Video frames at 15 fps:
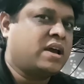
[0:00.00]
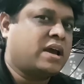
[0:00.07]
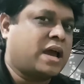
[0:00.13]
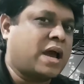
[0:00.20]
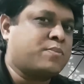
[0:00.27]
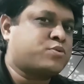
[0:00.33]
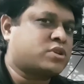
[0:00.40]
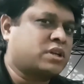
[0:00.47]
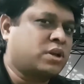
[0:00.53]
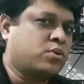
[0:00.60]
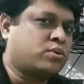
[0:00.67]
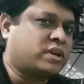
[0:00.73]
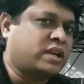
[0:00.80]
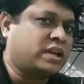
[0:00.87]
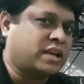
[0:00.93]

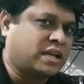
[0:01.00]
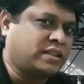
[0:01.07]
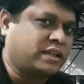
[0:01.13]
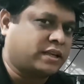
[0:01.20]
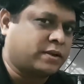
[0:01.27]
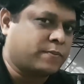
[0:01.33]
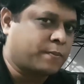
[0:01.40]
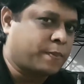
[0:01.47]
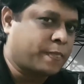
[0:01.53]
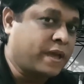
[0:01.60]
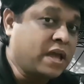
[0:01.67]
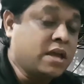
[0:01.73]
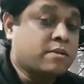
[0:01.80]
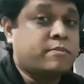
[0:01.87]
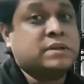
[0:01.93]
absolutely nothing.
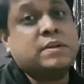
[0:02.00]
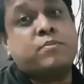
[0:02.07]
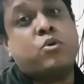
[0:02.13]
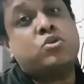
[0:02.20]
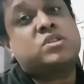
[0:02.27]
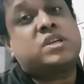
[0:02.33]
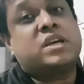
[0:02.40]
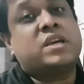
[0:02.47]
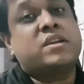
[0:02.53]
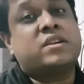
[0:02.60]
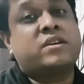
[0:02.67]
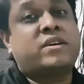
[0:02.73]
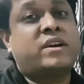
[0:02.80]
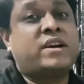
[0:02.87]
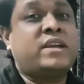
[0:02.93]
But the most
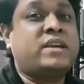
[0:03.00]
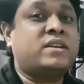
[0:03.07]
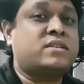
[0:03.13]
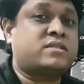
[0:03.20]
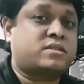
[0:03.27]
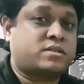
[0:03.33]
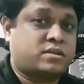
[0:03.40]
important